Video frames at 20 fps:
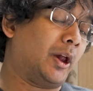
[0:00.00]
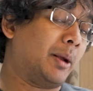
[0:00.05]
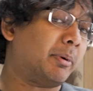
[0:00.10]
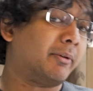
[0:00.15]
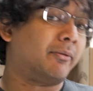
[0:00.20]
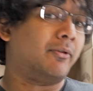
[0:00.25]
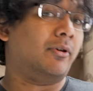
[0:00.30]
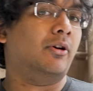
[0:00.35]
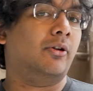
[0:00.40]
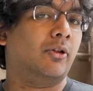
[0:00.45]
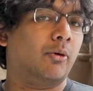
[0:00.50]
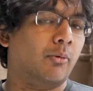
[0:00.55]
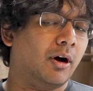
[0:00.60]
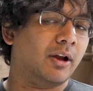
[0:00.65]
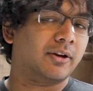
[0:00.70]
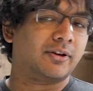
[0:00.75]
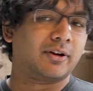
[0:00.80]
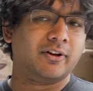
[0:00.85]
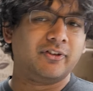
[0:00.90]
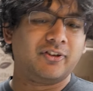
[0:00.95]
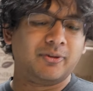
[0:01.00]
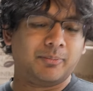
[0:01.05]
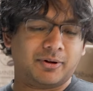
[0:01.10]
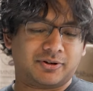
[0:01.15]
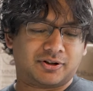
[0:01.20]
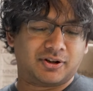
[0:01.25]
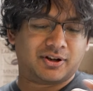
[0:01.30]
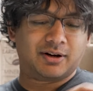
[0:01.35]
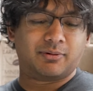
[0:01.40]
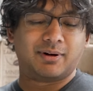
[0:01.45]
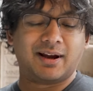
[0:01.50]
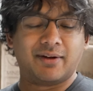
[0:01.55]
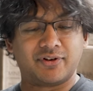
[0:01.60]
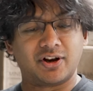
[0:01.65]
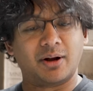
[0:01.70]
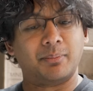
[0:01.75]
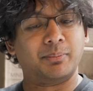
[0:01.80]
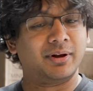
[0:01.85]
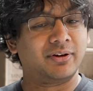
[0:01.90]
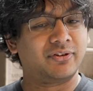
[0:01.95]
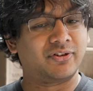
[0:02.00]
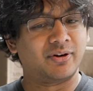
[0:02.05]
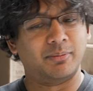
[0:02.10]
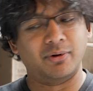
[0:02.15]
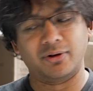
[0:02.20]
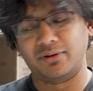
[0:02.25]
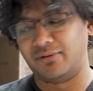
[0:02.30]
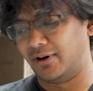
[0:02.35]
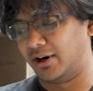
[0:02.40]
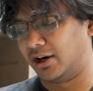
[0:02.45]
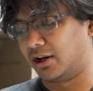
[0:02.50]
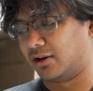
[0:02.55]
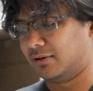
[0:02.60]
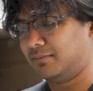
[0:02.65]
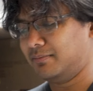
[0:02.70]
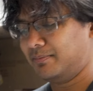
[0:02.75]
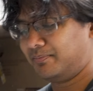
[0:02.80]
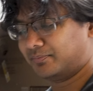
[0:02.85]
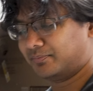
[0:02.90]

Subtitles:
I prefer the wontons, but today we have dumplings. They're both very good.